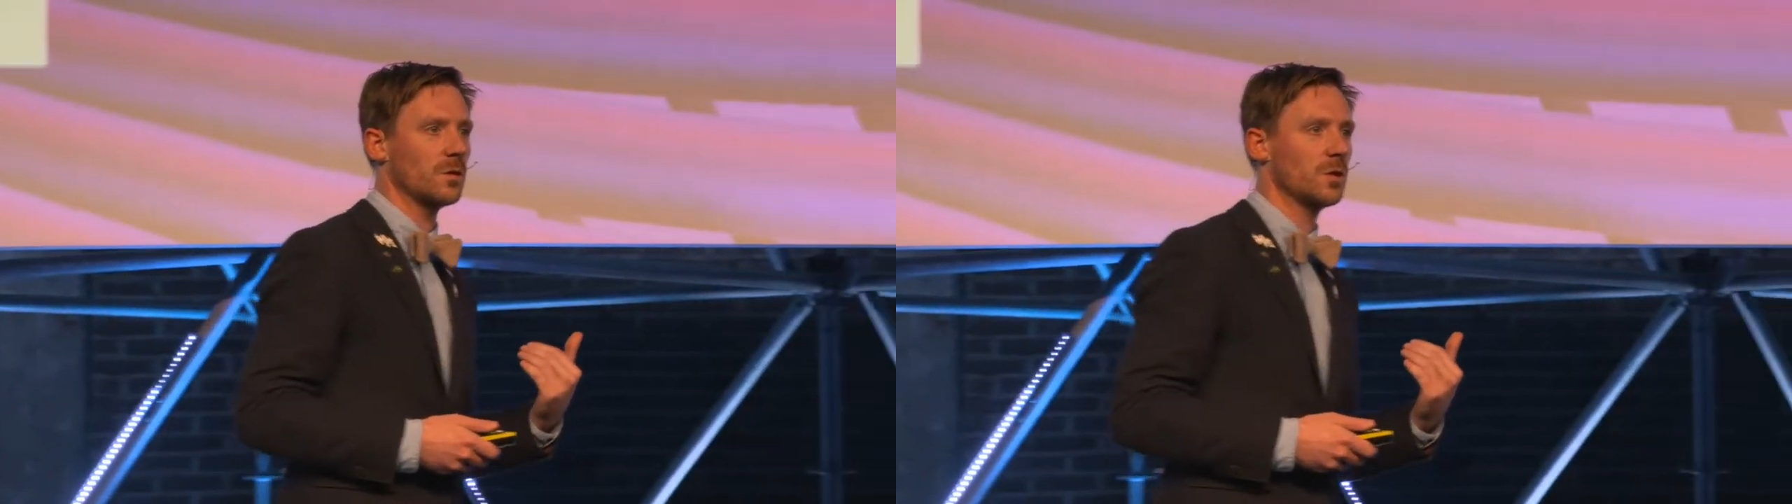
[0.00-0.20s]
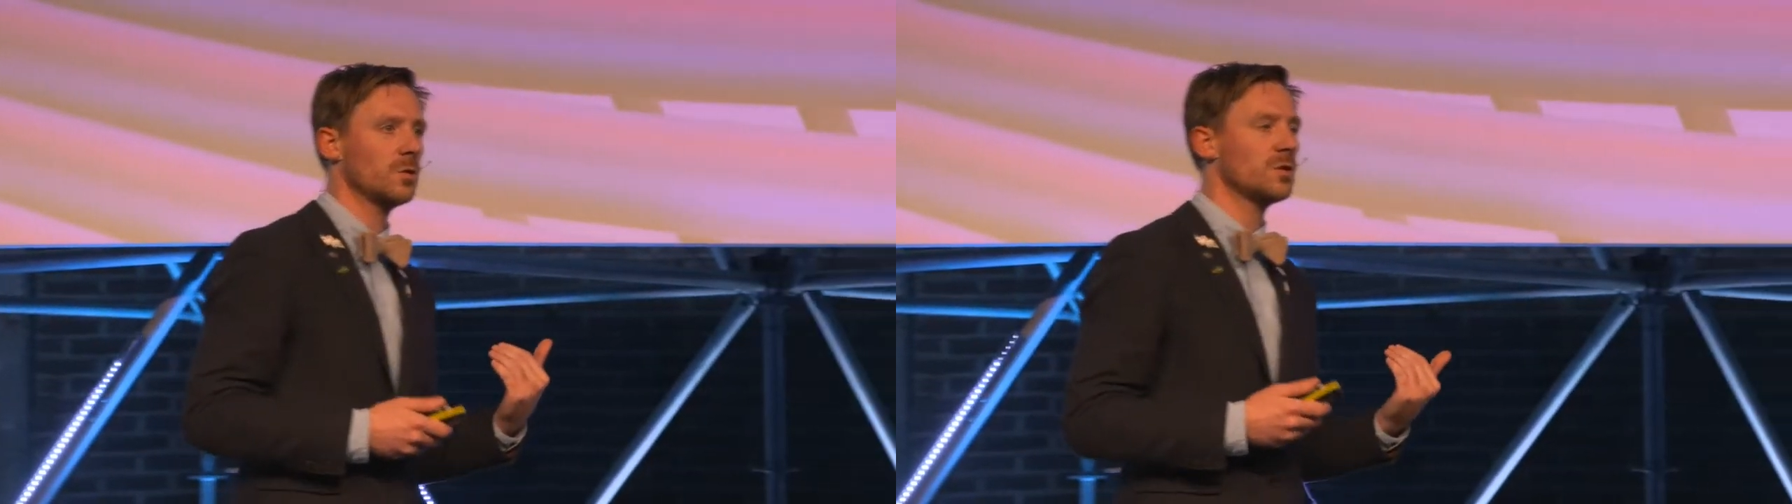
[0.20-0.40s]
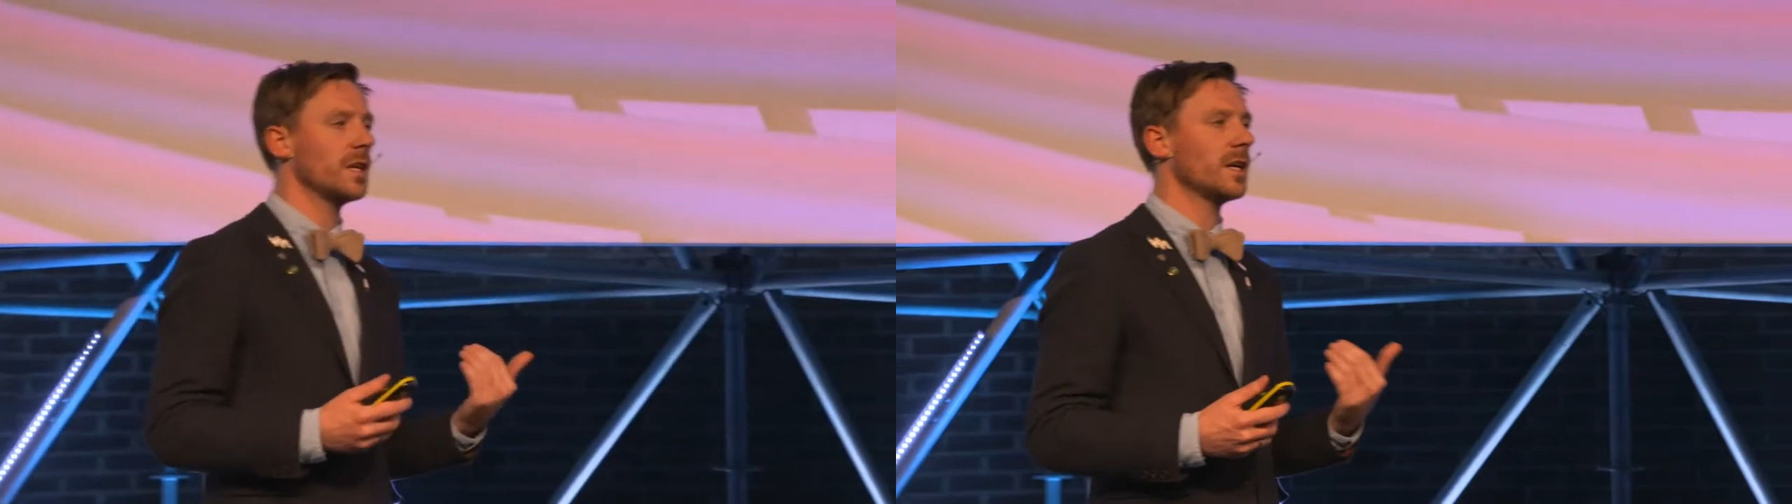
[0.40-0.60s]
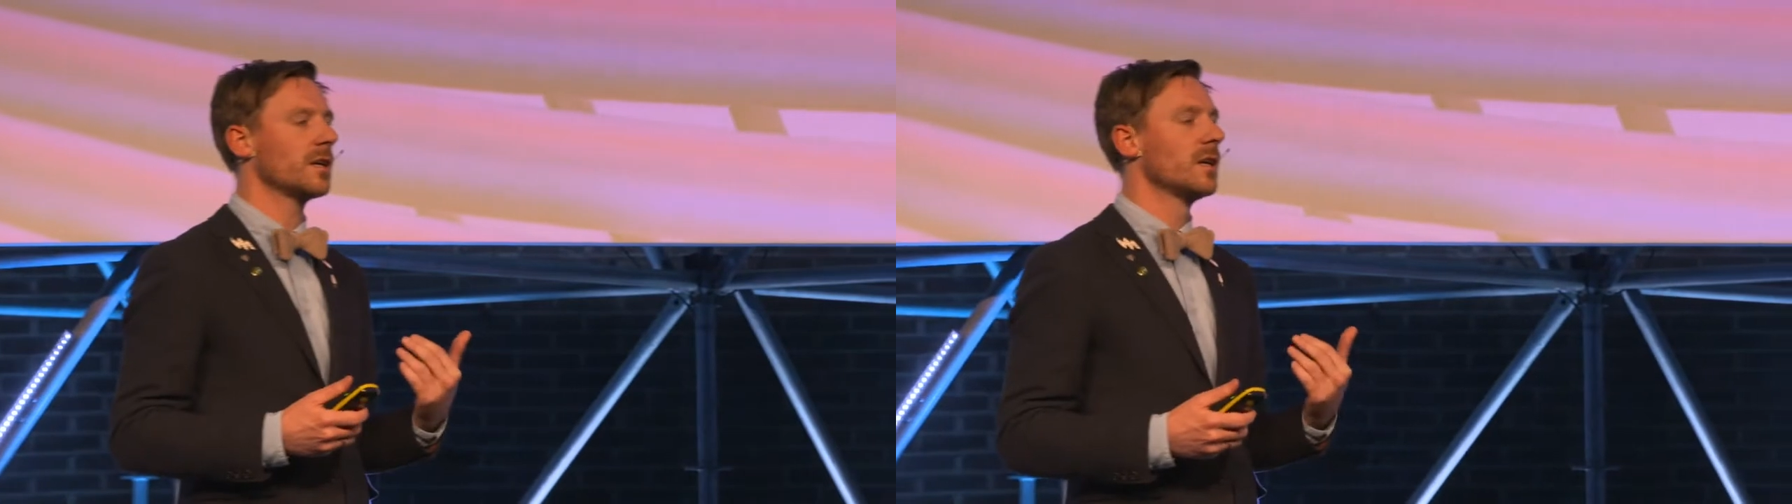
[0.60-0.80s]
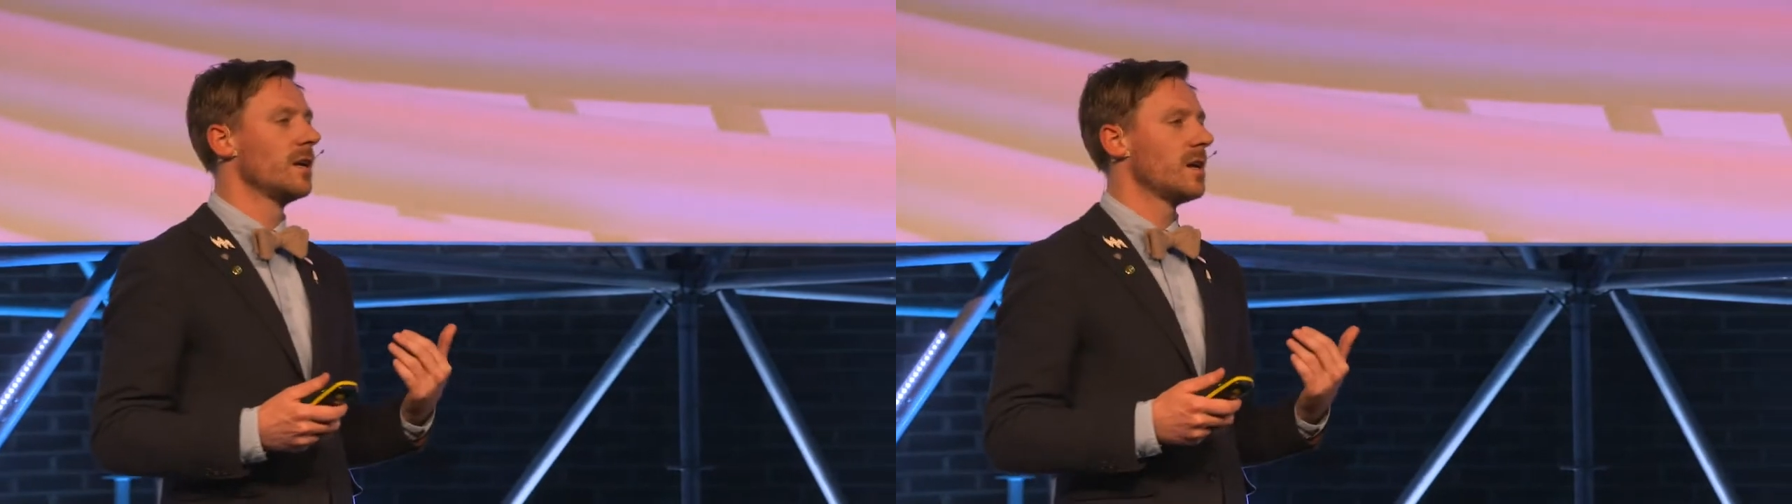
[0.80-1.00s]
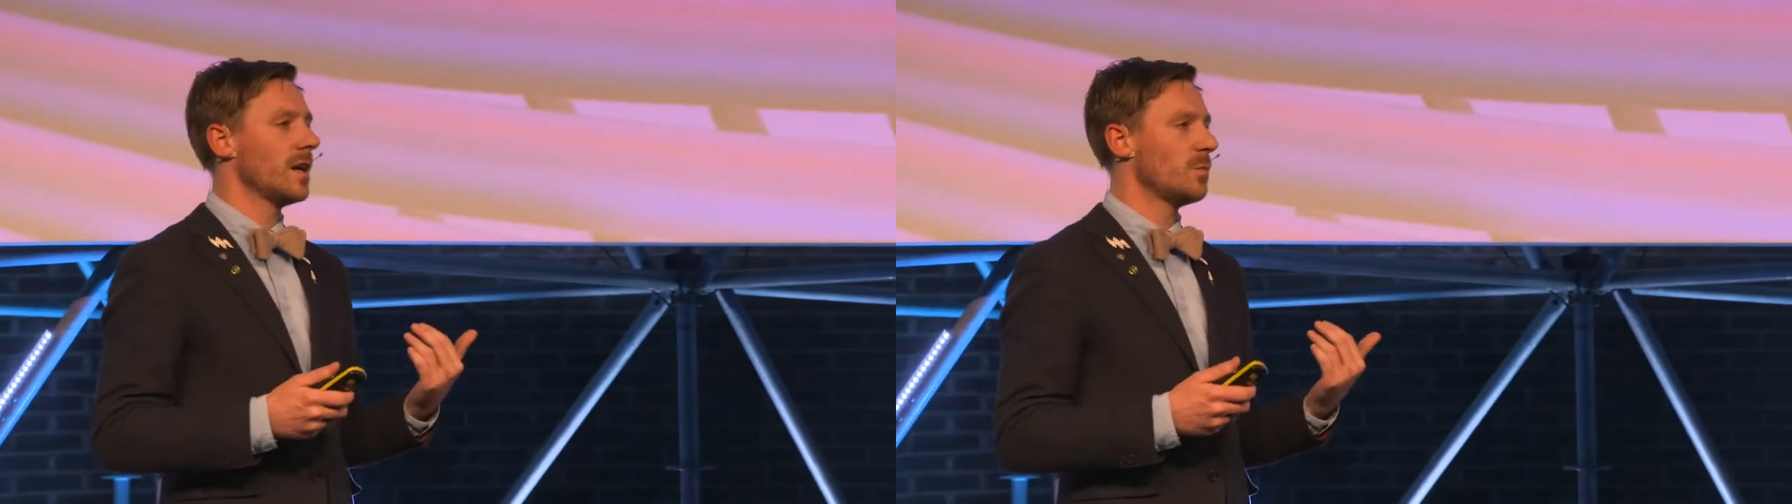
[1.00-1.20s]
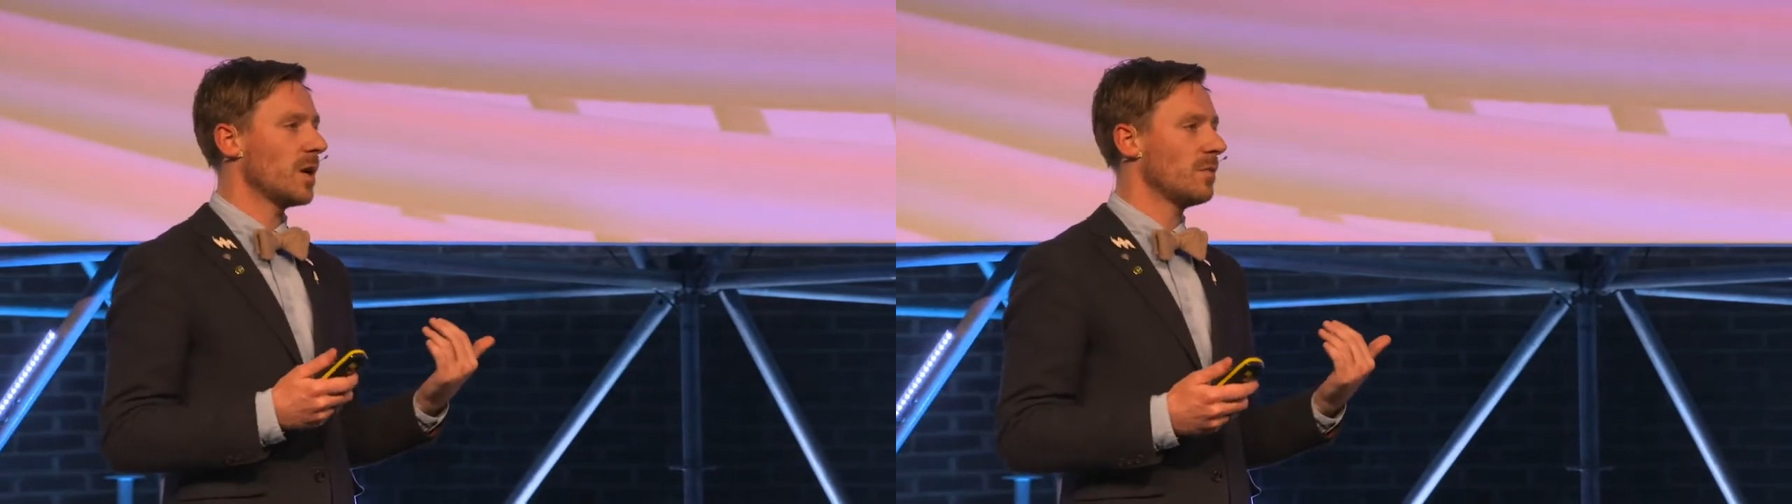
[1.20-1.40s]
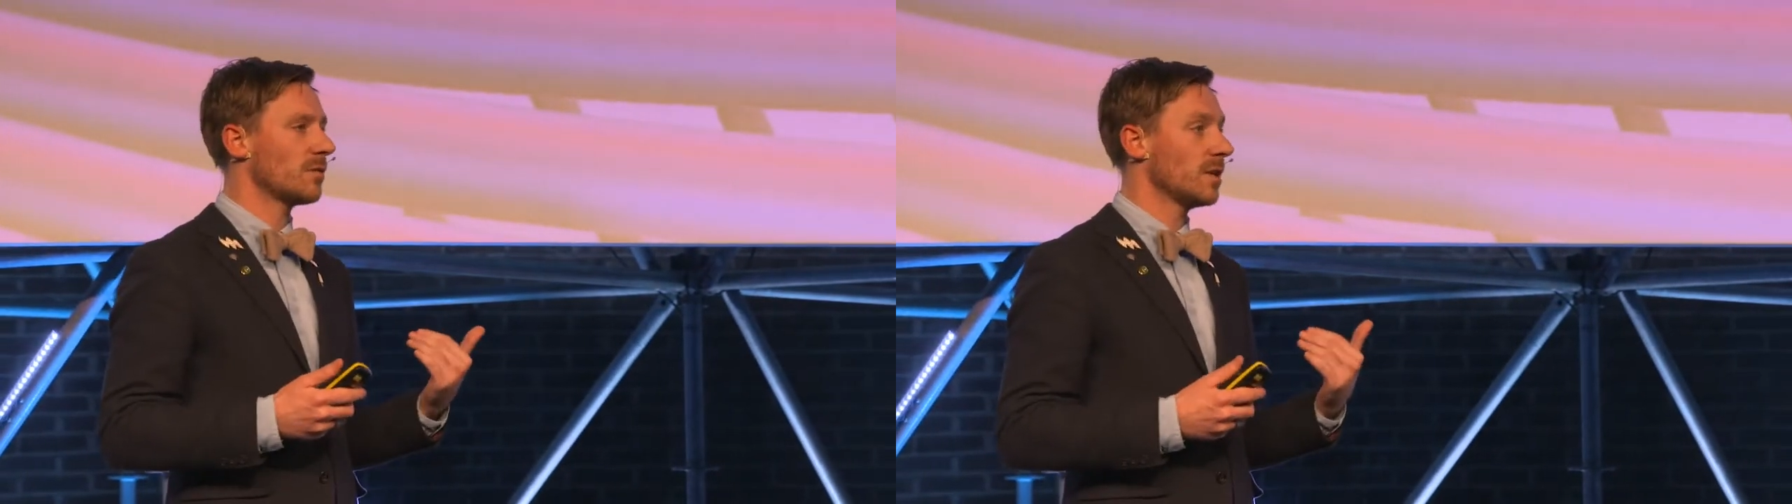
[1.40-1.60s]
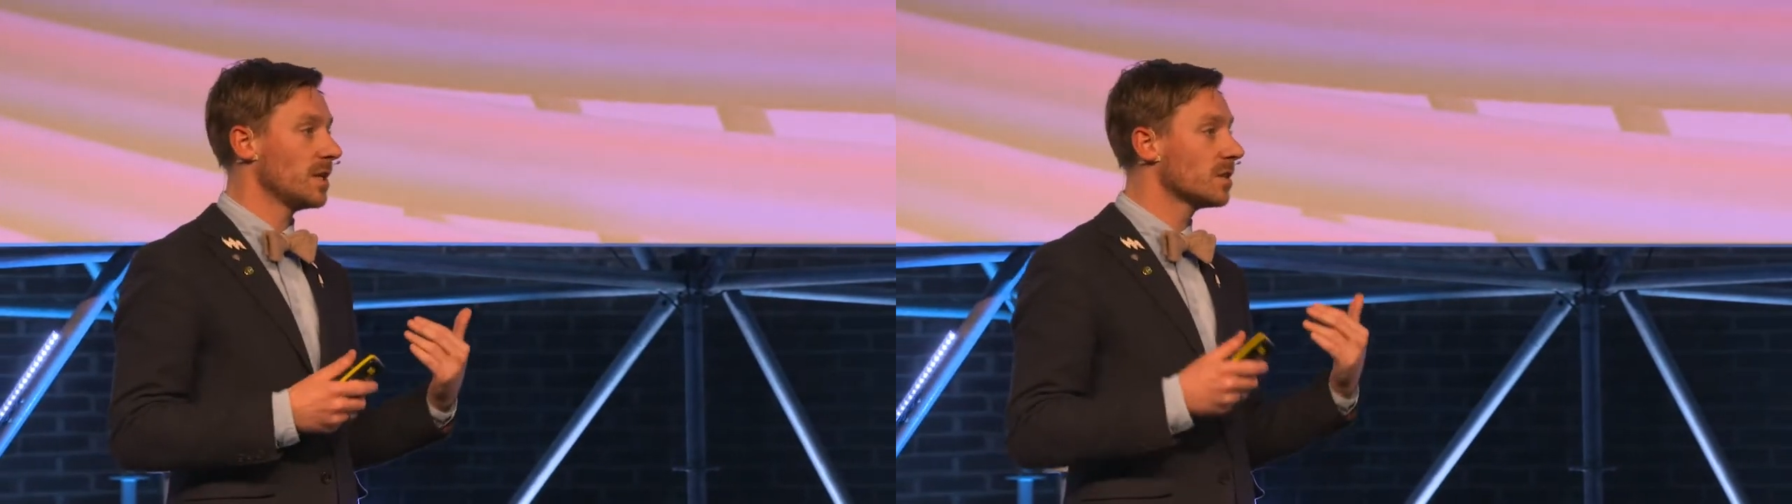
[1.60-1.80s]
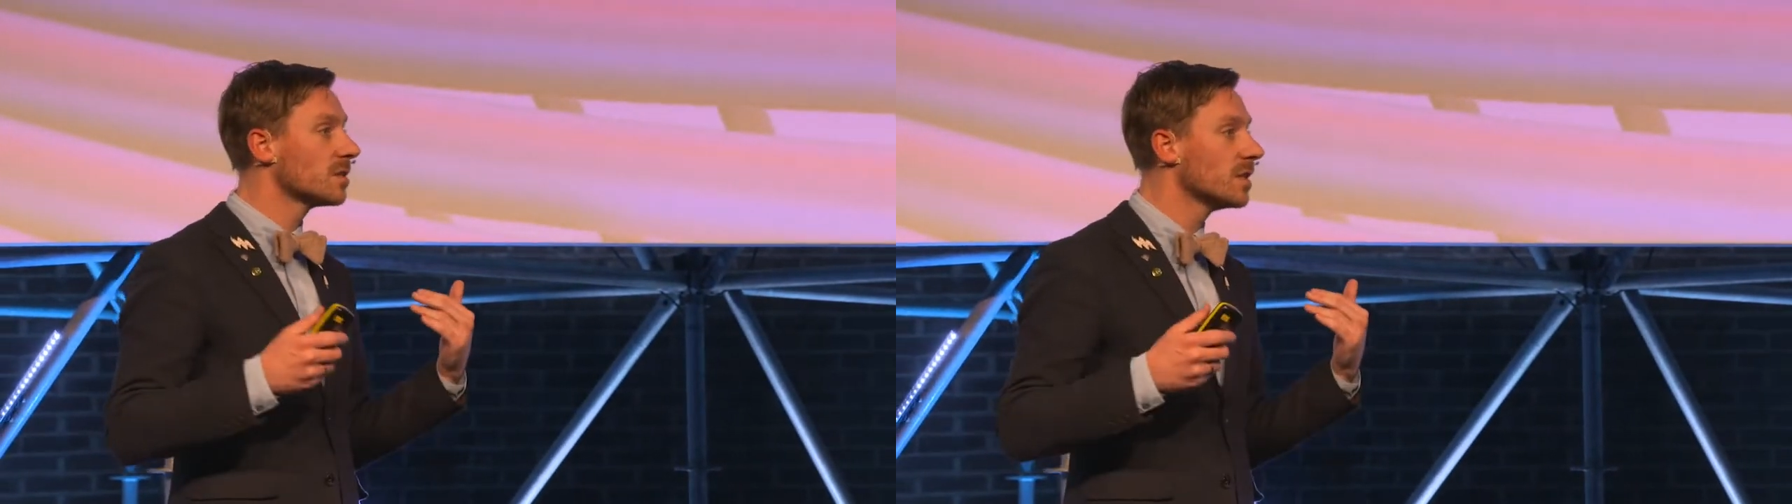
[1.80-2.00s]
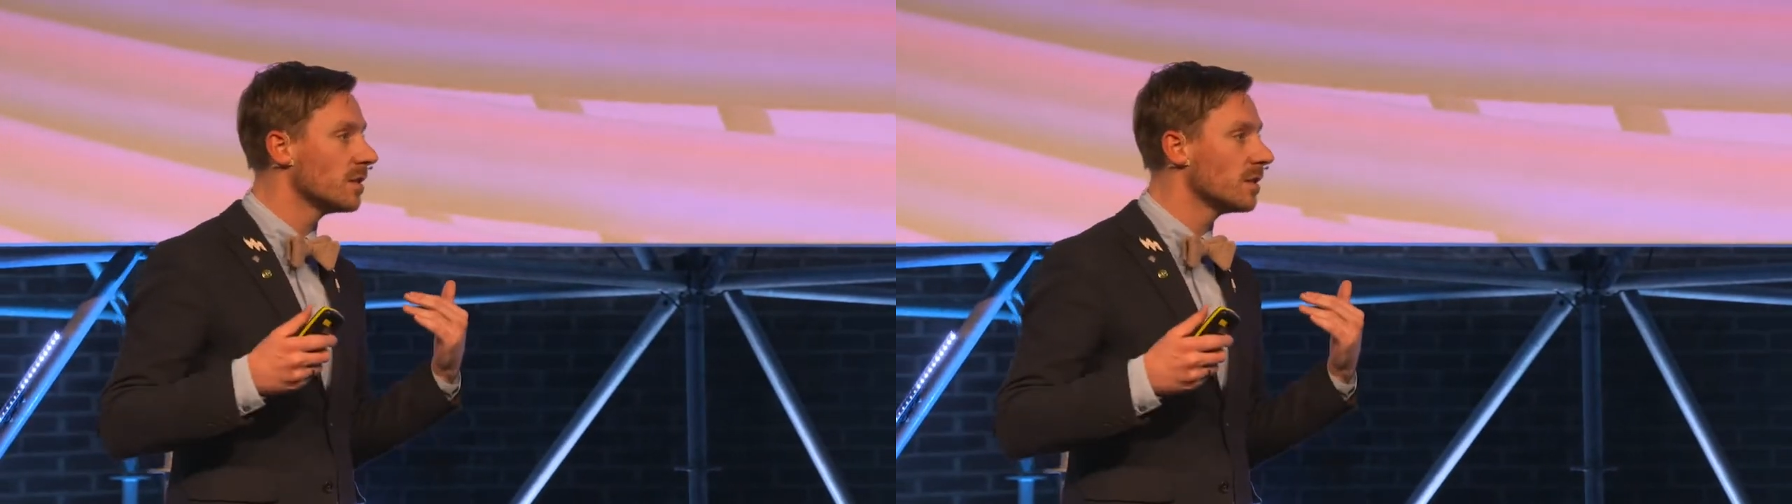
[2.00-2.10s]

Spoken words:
using public relations